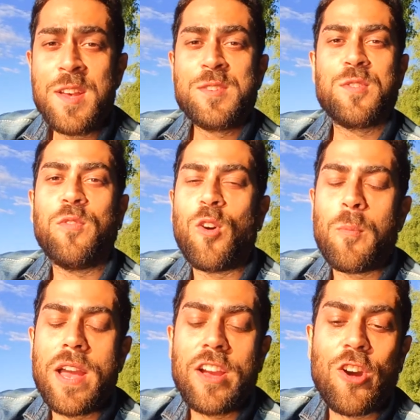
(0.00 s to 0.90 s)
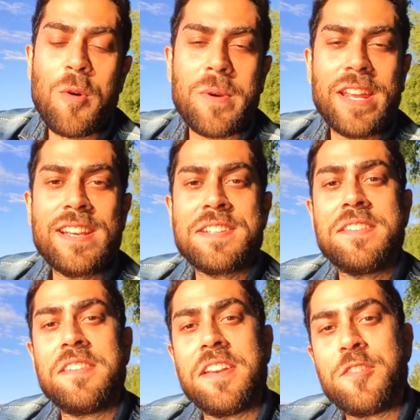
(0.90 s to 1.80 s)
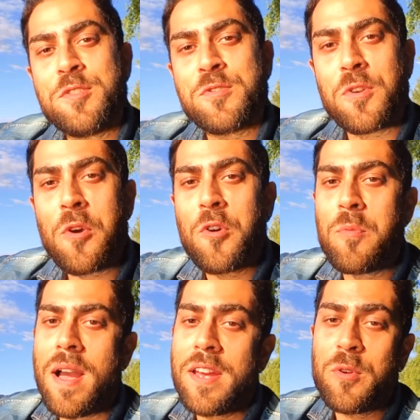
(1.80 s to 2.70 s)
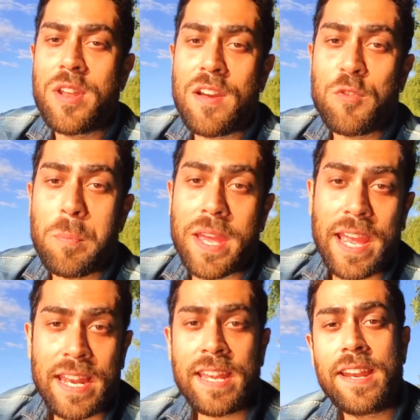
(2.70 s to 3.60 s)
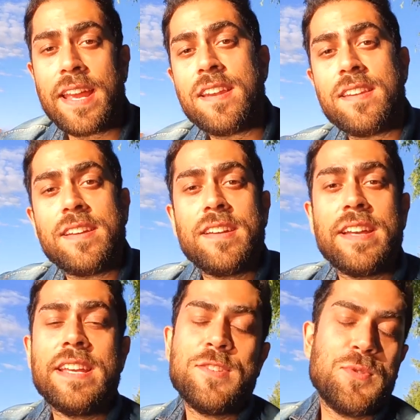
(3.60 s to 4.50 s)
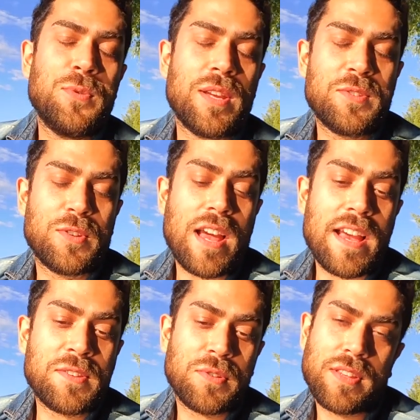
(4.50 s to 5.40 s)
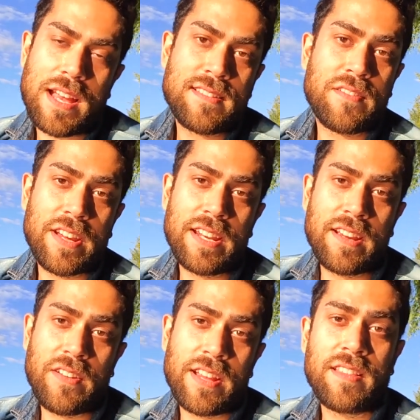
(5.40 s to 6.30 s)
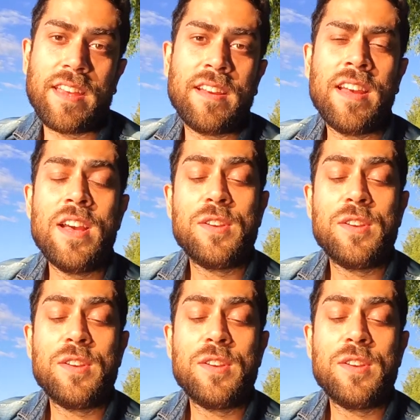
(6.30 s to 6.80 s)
So for my accommodation there in Stockholm, I don't have to pay any rent in June and July, so that's a really great thing.